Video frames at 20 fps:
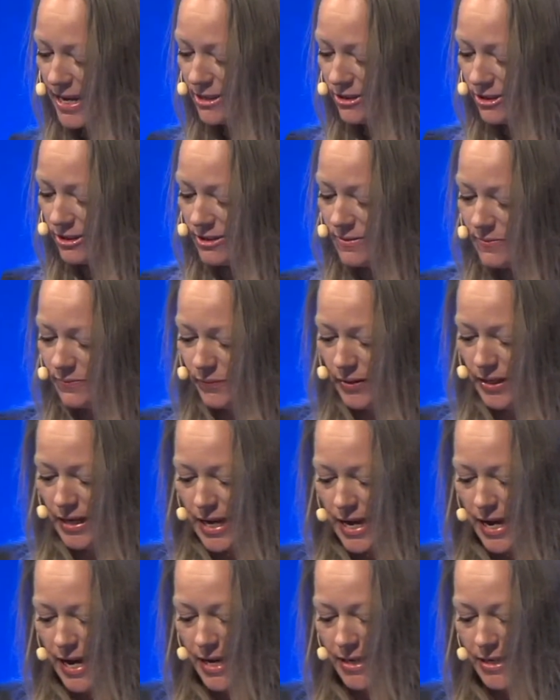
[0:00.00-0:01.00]
Later,
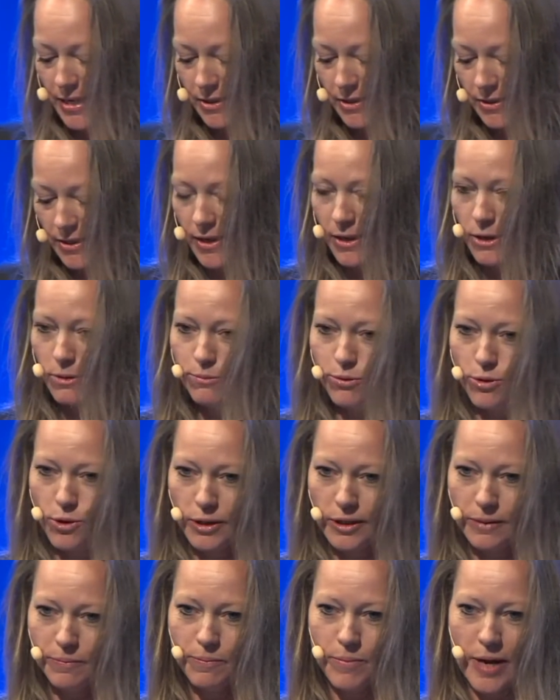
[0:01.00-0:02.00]
ADSL
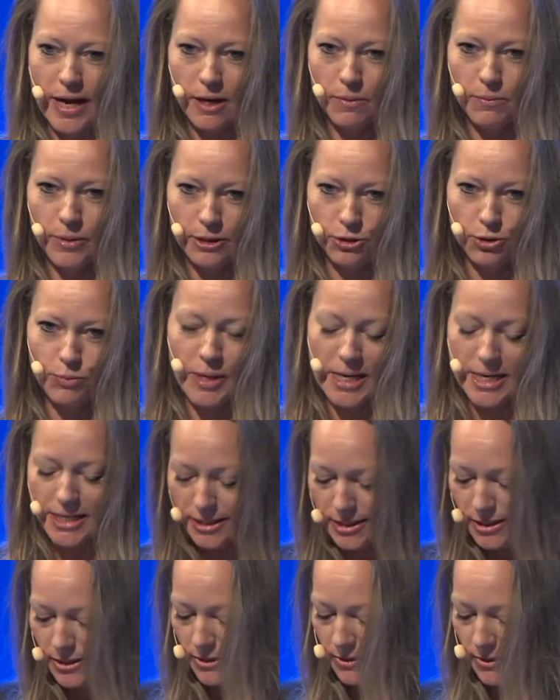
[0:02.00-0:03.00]
brought megabit
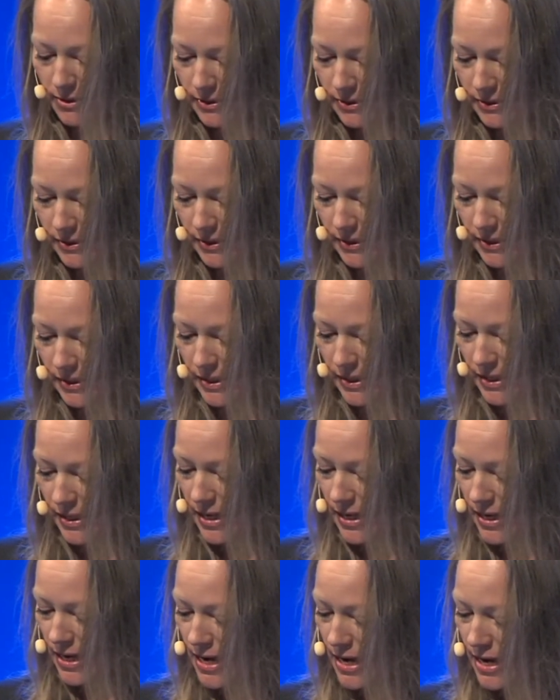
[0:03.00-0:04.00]
speeds,
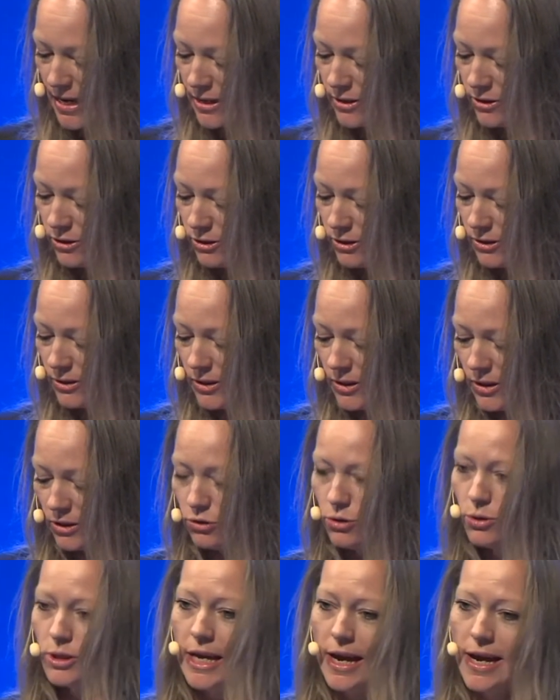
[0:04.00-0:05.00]
and
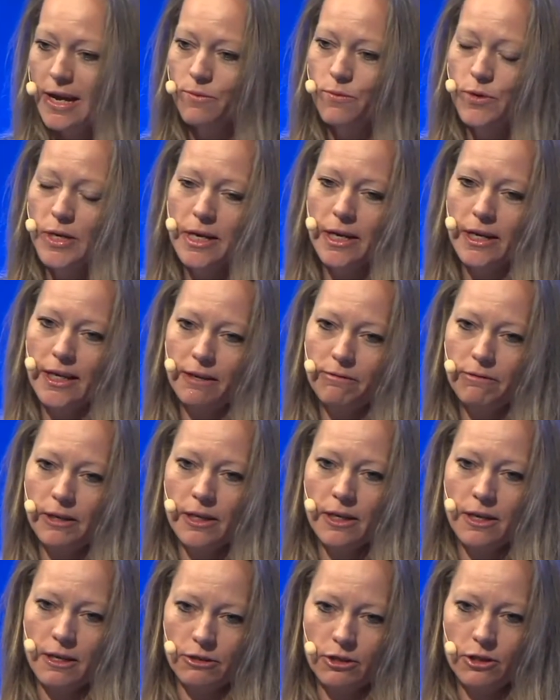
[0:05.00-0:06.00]
today we are
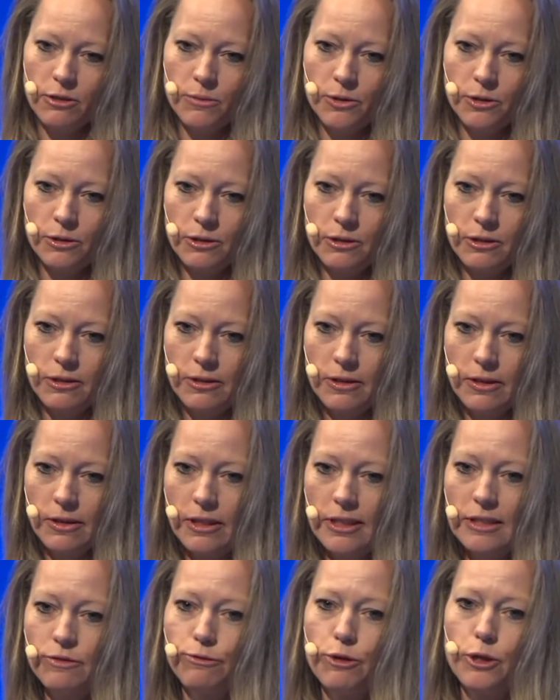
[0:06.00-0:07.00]
giving customers
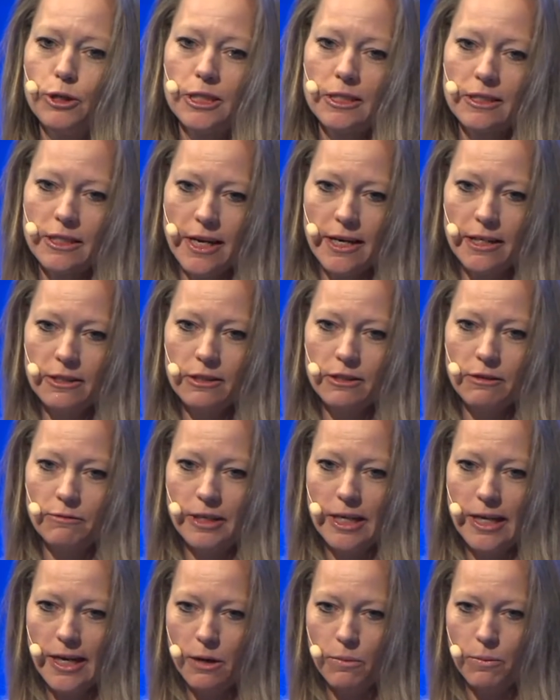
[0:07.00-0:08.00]
the first taste
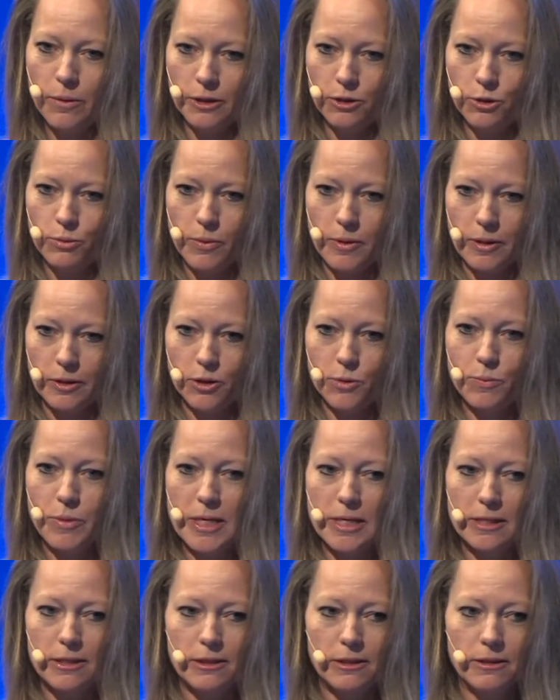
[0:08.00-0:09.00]
of gigabit
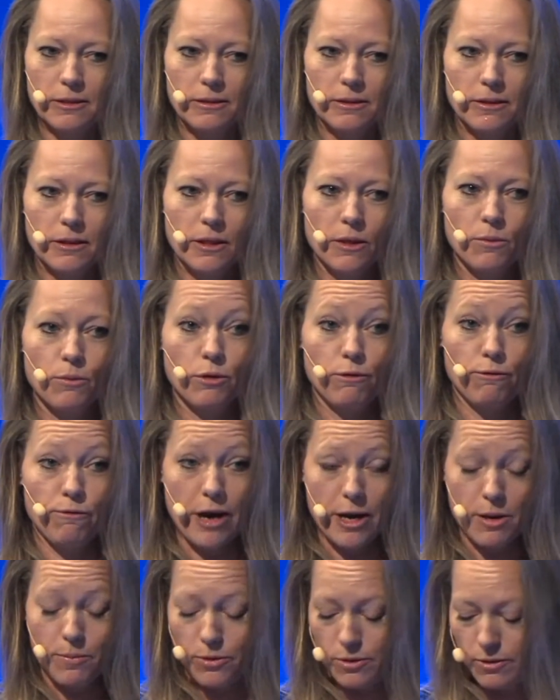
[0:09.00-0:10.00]
speeds with
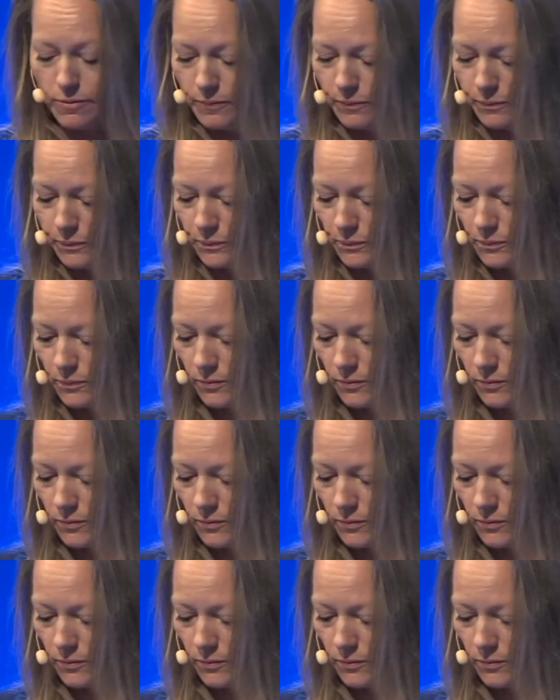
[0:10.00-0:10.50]
fiber.